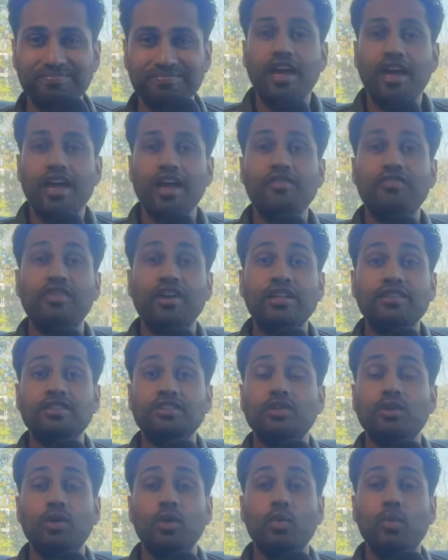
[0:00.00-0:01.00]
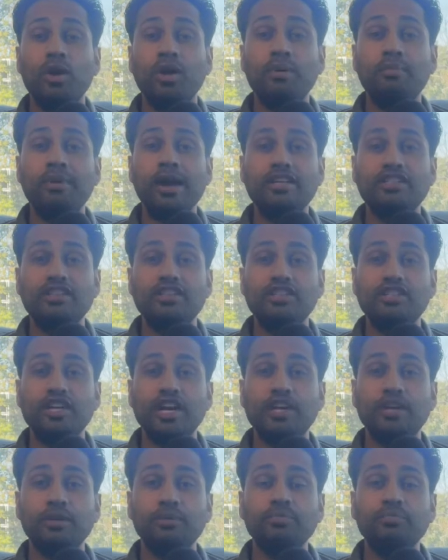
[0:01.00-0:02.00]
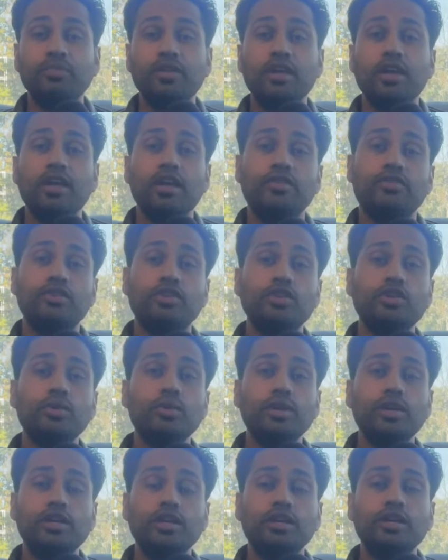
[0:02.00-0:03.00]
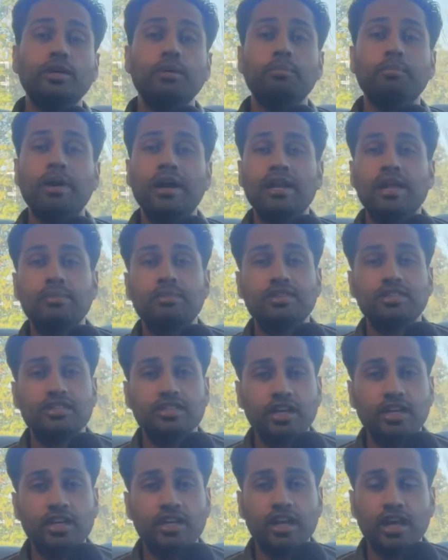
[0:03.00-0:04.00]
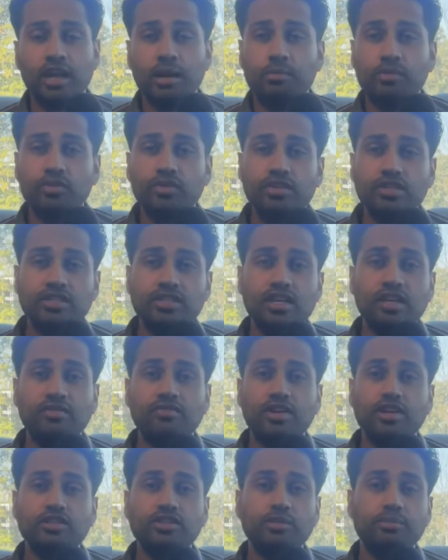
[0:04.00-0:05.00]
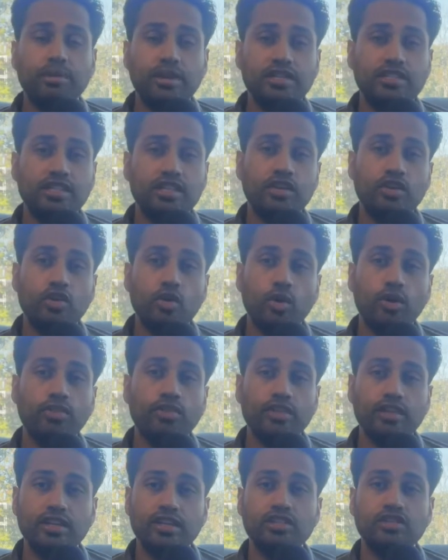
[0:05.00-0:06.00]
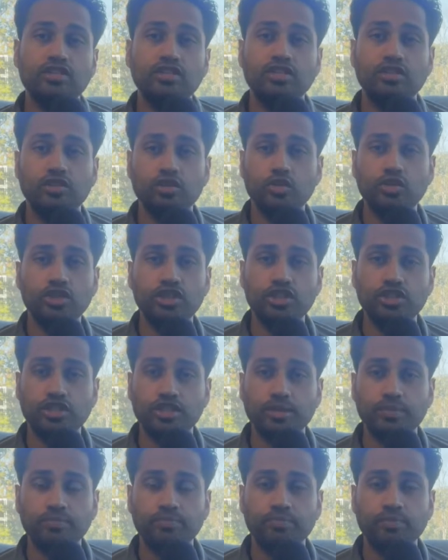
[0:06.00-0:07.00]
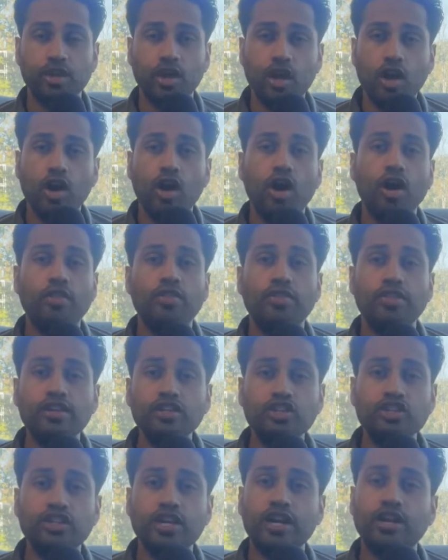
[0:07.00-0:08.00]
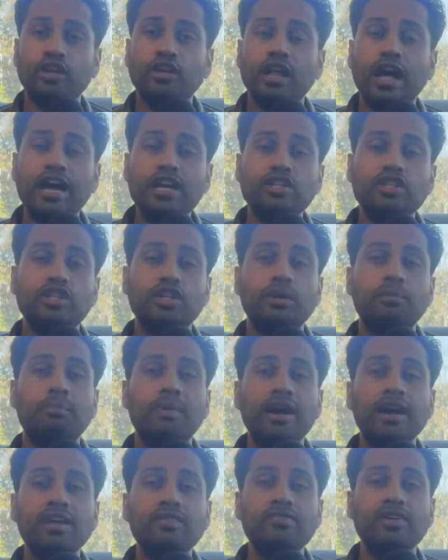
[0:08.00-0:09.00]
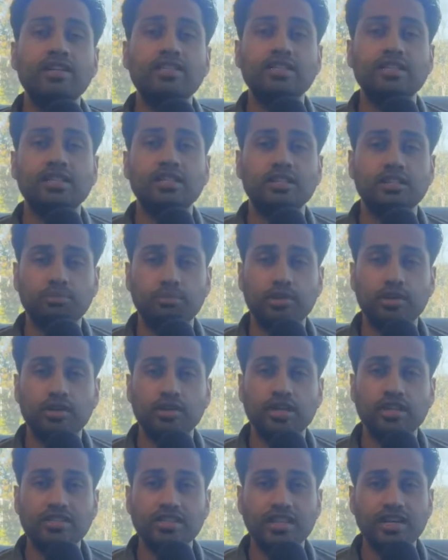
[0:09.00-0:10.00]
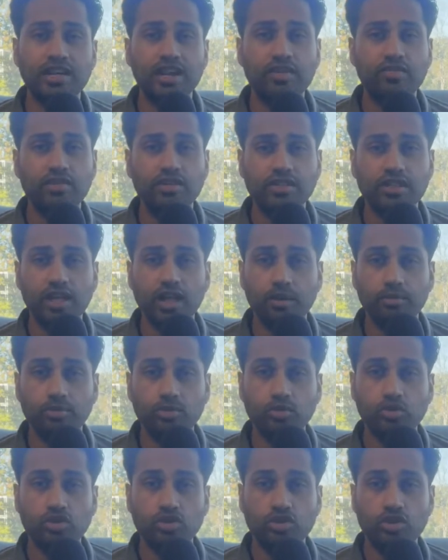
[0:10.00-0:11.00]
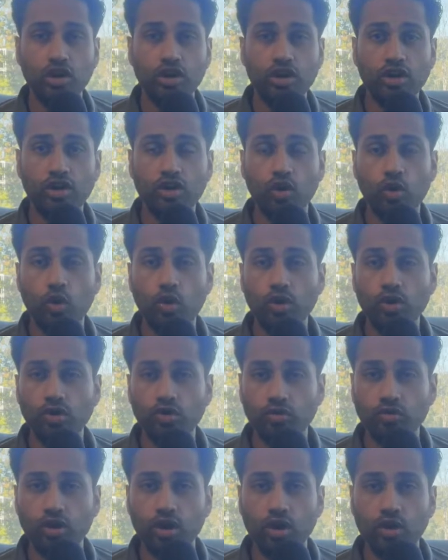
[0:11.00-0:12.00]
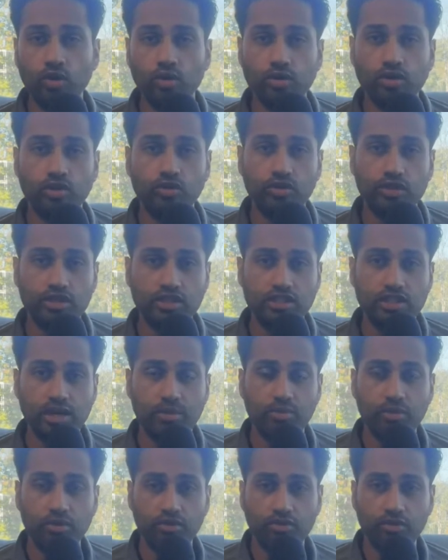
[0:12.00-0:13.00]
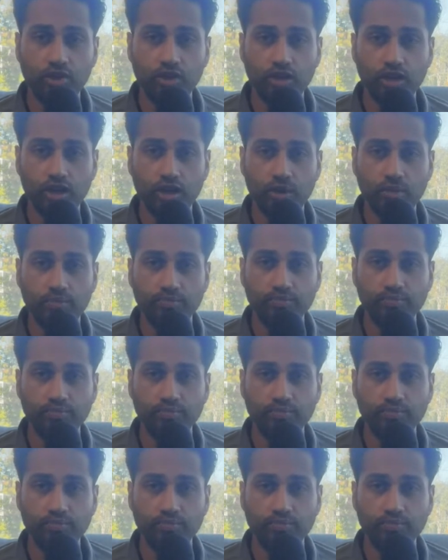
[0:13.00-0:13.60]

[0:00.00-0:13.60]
Hey friends, welcome back to the channel. If you're new here, my name is Sunny and I'm a real estate investor based in Northeast New Jersey. On this channel, I share my investing experience in an effort to help you start or grow your real estate portfolio.